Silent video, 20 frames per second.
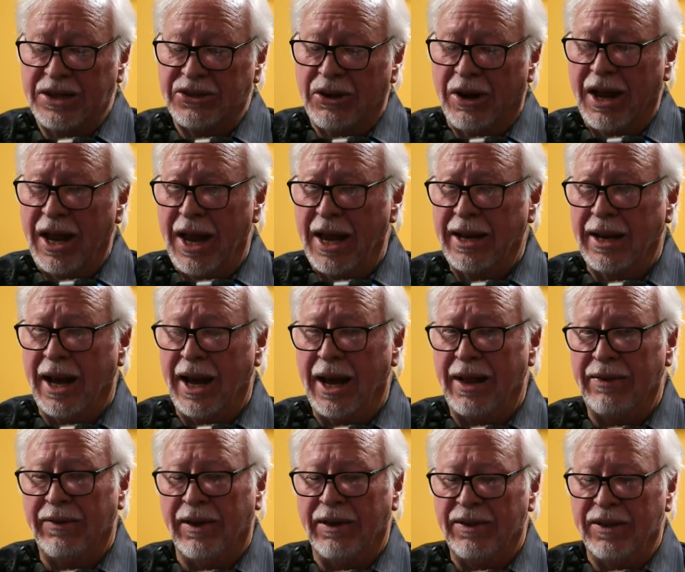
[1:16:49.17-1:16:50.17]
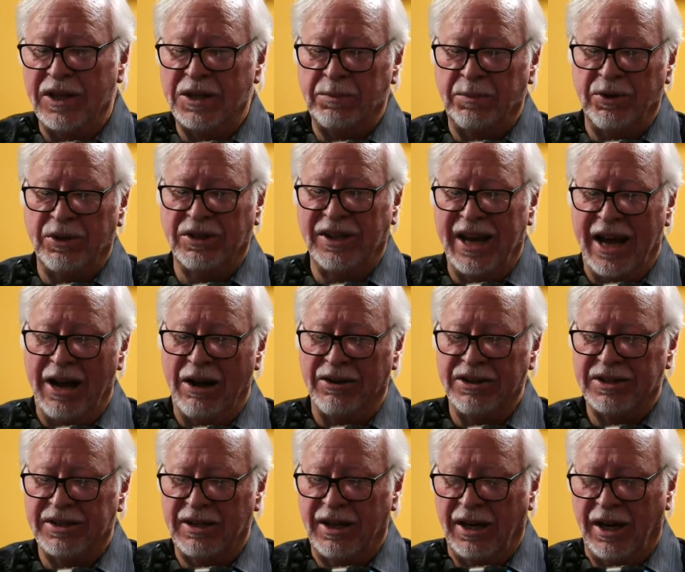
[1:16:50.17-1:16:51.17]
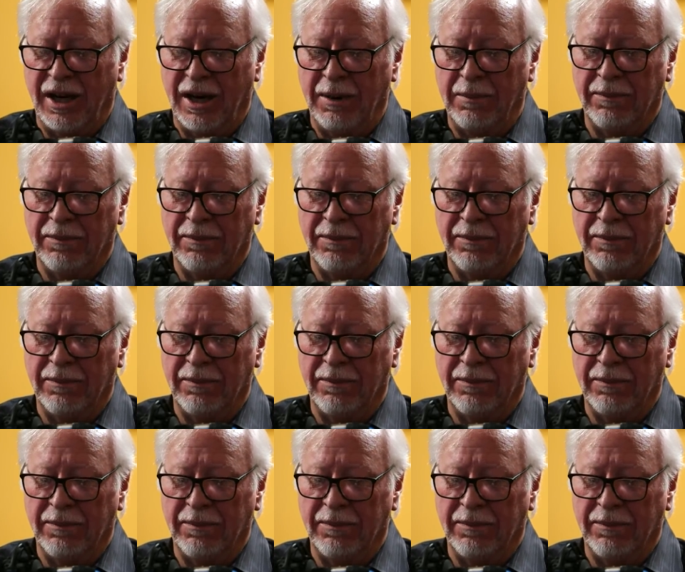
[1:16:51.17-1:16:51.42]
So, and this book now is